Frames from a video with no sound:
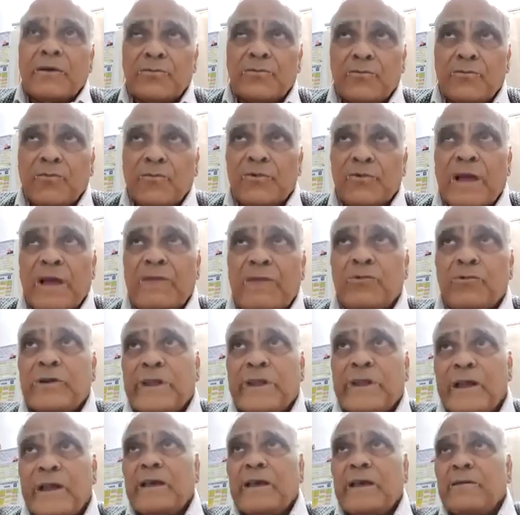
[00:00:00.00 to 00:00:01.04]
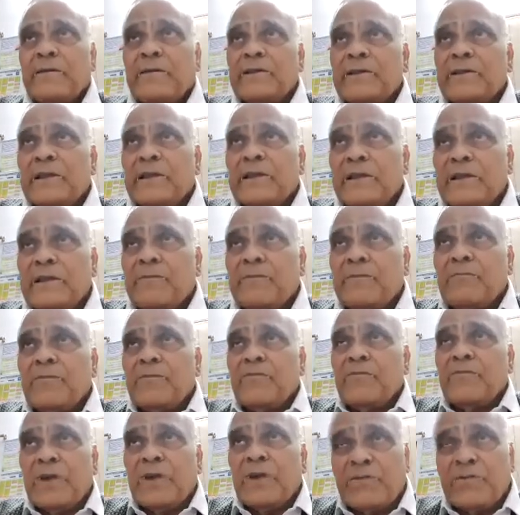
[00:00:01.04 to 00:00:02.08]
We have to take care
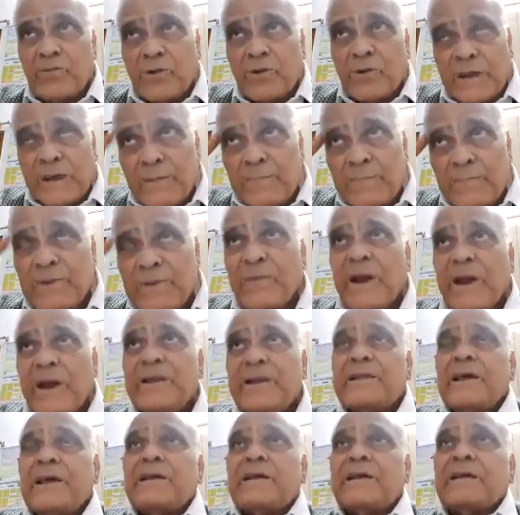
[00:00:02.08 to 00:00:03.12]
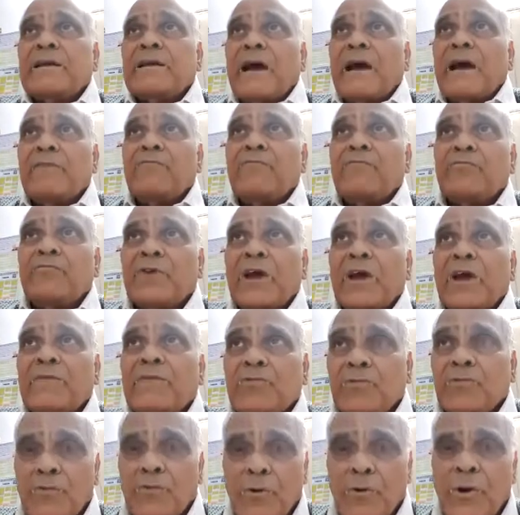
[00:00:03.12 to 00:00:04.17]
we have to keep in mind that
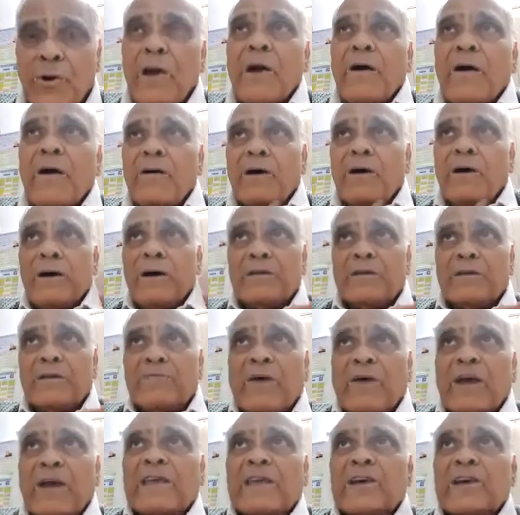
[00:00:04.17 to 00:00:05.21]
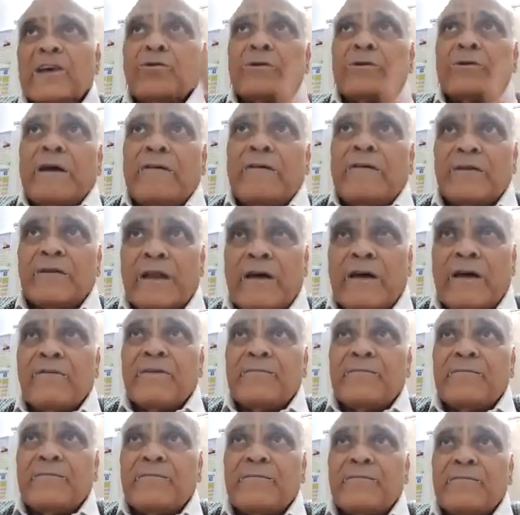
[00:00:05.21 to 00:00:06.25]
the Vata should never
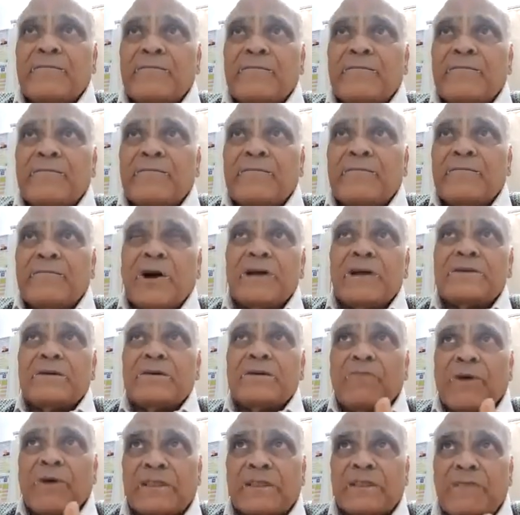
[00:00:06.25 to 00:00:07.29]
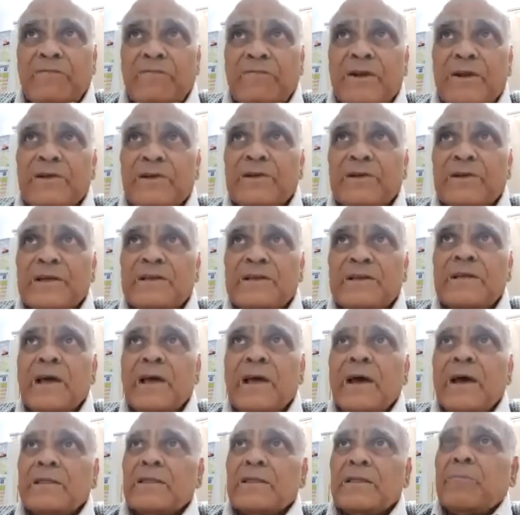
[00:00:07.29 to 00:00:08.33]
be increased, because the Vata will increase,
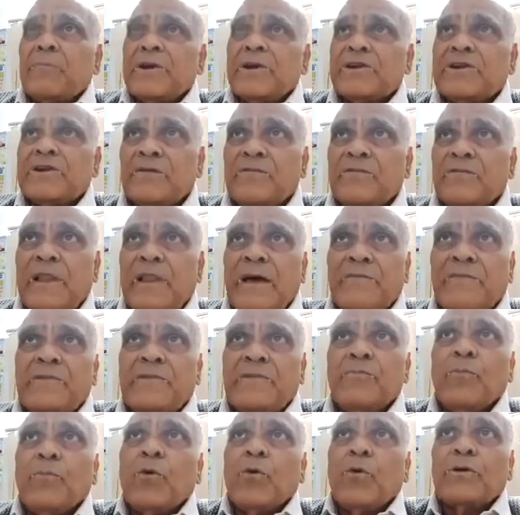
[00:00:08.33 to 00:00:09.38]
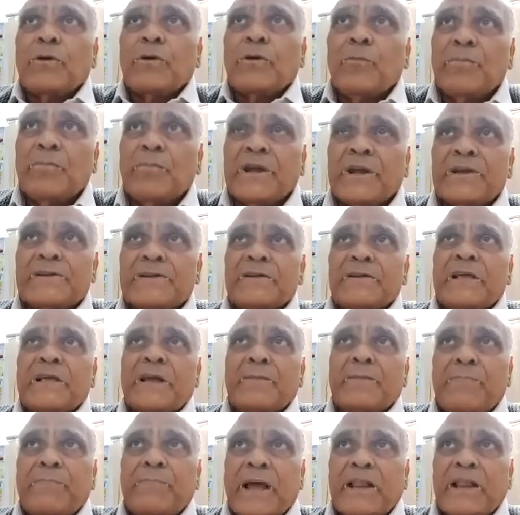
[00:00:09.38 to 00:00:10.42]
the patient will have the more complications
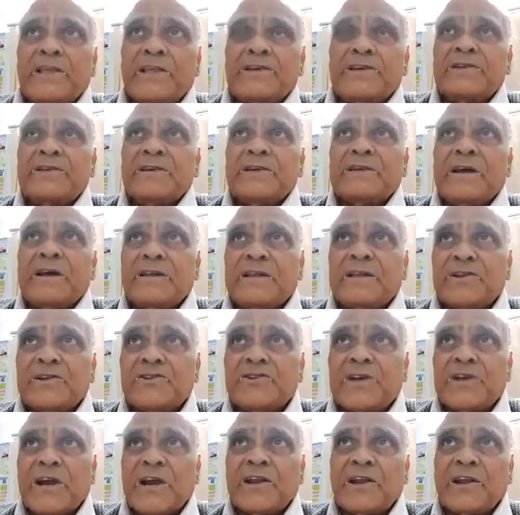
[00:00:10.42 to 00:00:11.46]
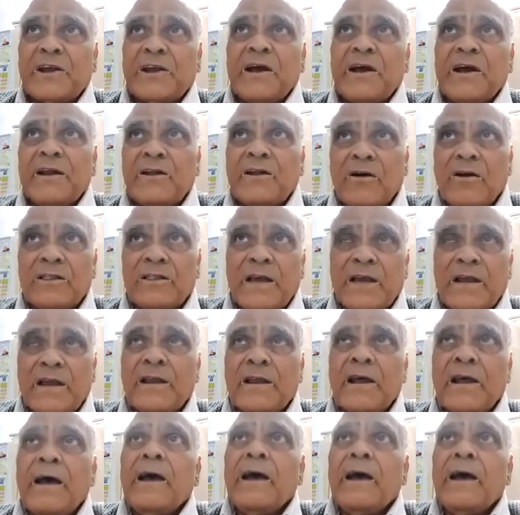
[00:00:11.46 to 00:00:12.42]
like paralysis and the sciatica and all that.